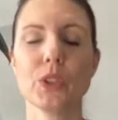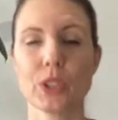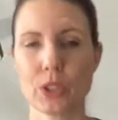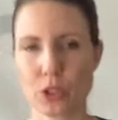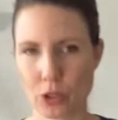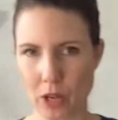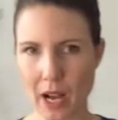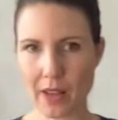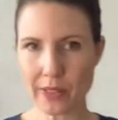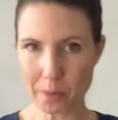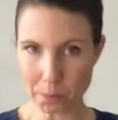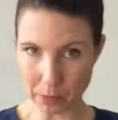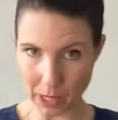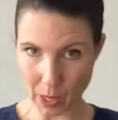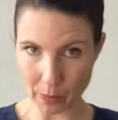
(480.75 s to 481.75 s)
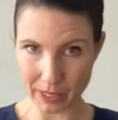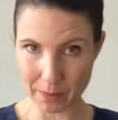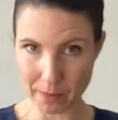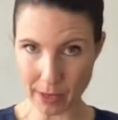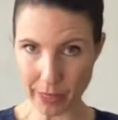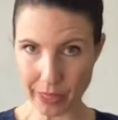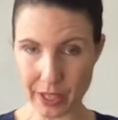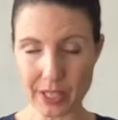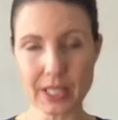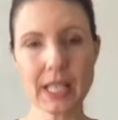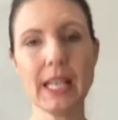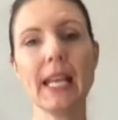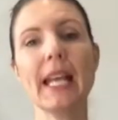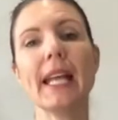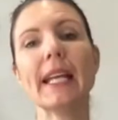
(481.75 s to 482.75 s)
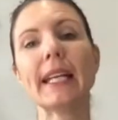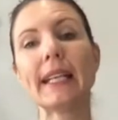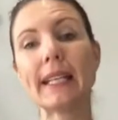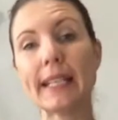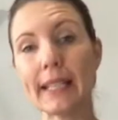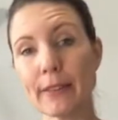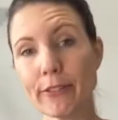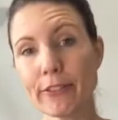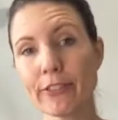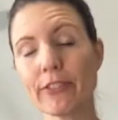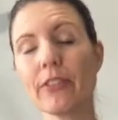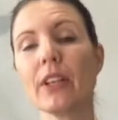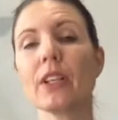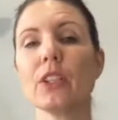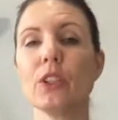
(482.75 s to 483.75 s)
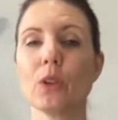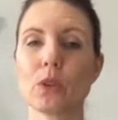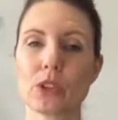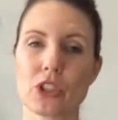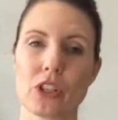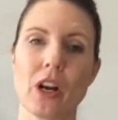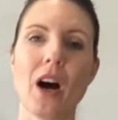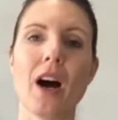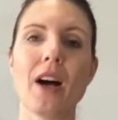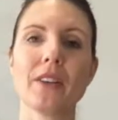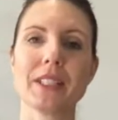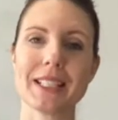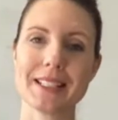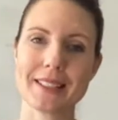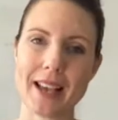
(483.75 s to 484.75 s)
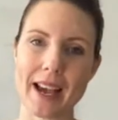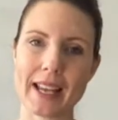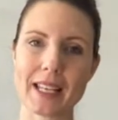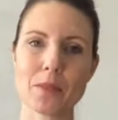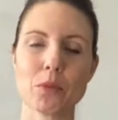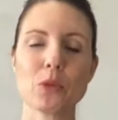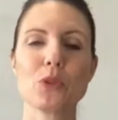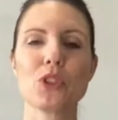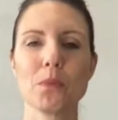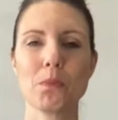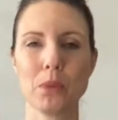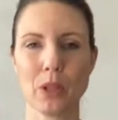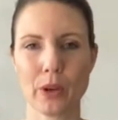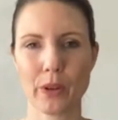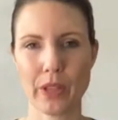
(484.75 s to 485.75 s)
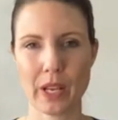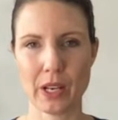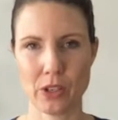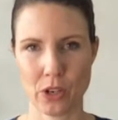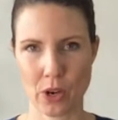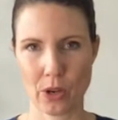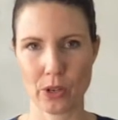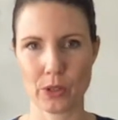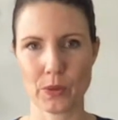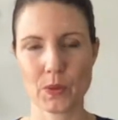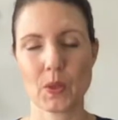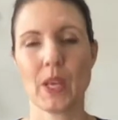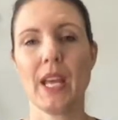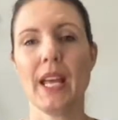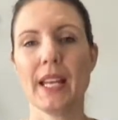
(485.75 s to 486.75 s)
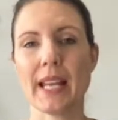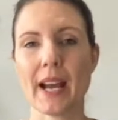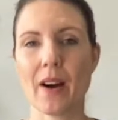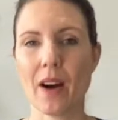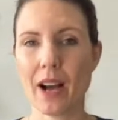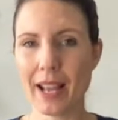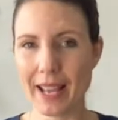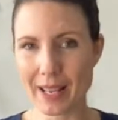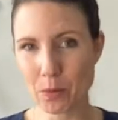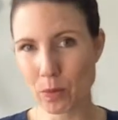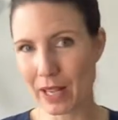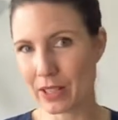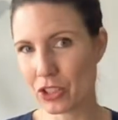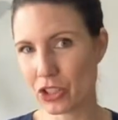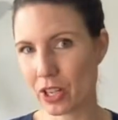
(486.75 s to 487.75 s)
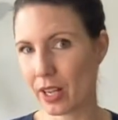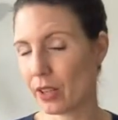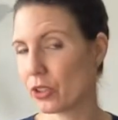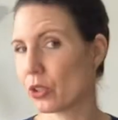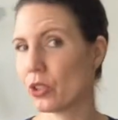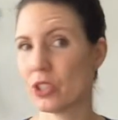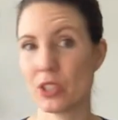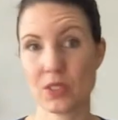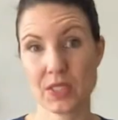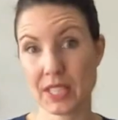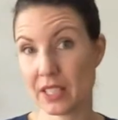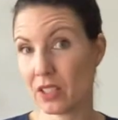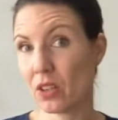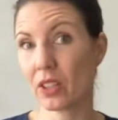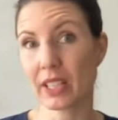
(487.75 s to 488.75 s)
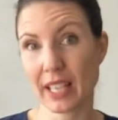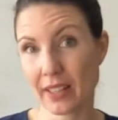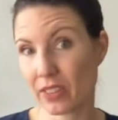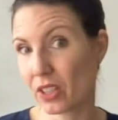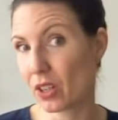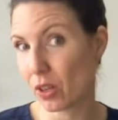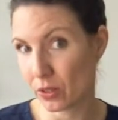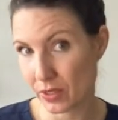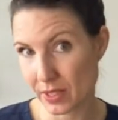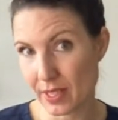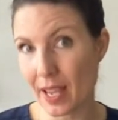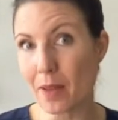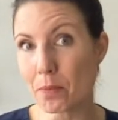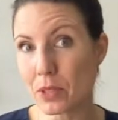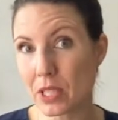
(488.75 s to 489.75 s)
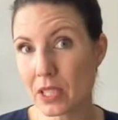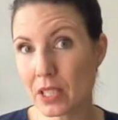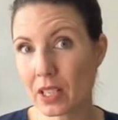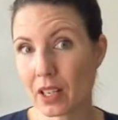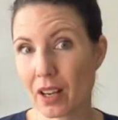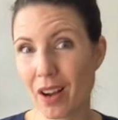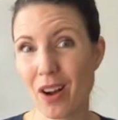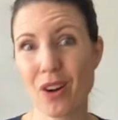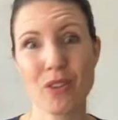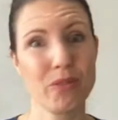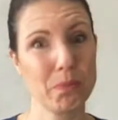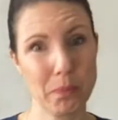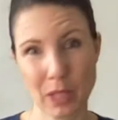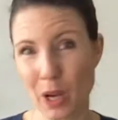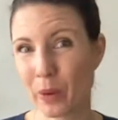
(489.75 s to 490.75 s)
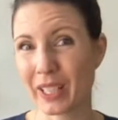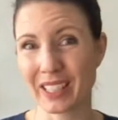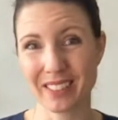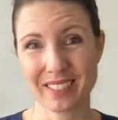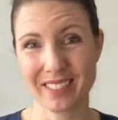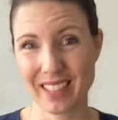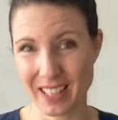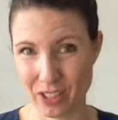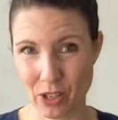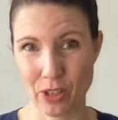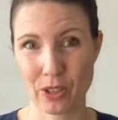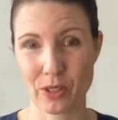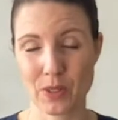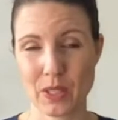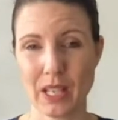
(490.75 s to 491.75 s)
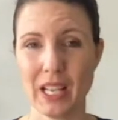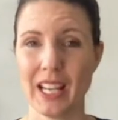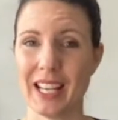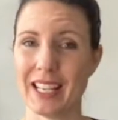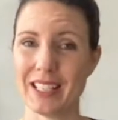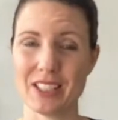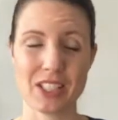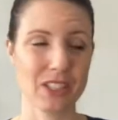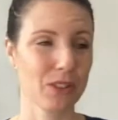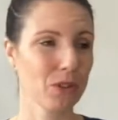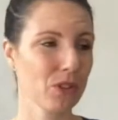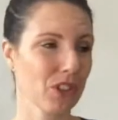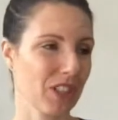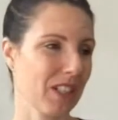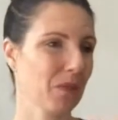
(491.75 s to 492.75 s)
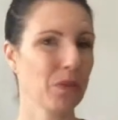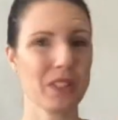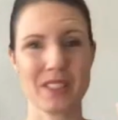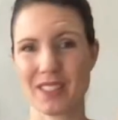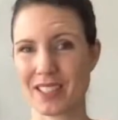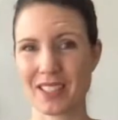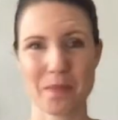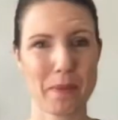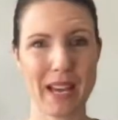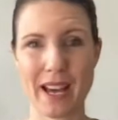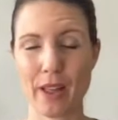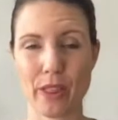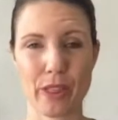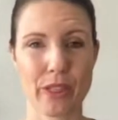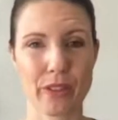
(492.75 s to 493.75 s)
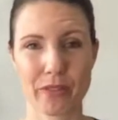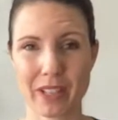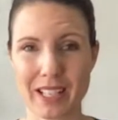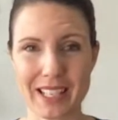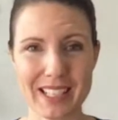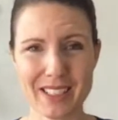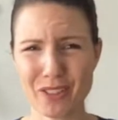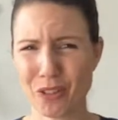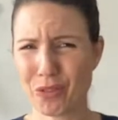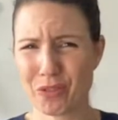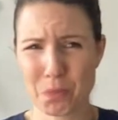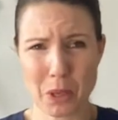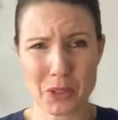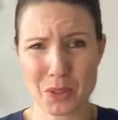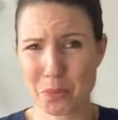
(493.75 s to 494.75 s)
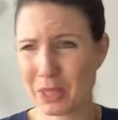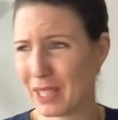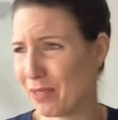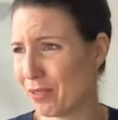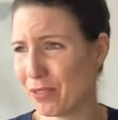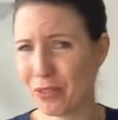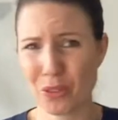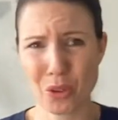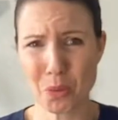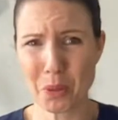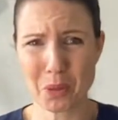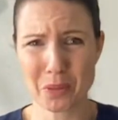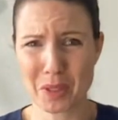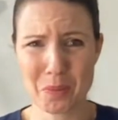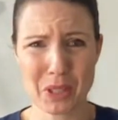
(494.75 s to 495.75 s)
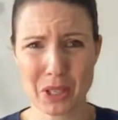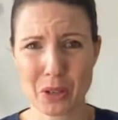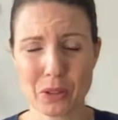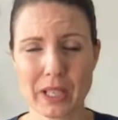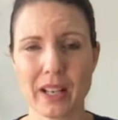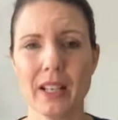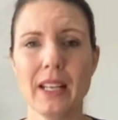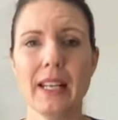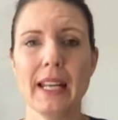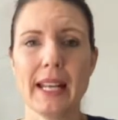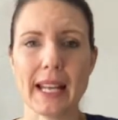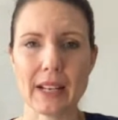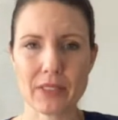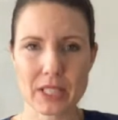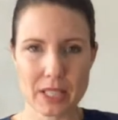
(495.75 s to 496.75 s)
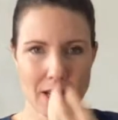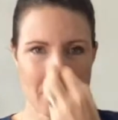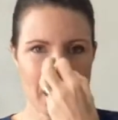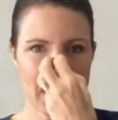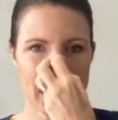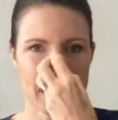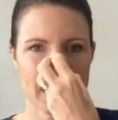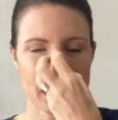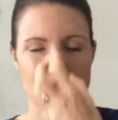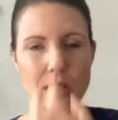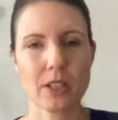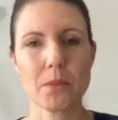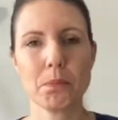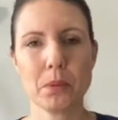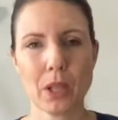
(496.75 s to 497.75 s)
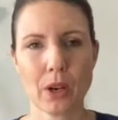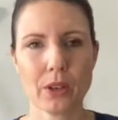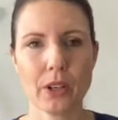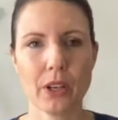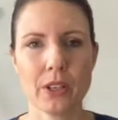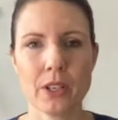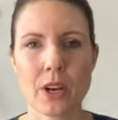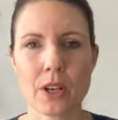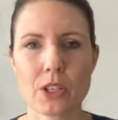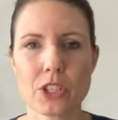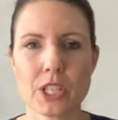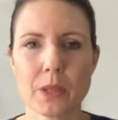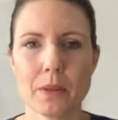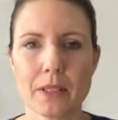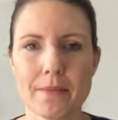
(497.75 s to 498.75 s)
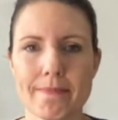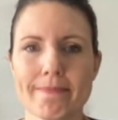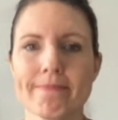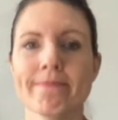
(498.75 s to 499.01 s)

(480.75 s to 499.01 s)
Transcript: you can try the blowing method if your child is able to blow their nose. Now, I had one child who just did not get the concept of blowing their nose until she was about 3 or possibly even 4, probably a bit older. Every time I asked her to blow her nose, she would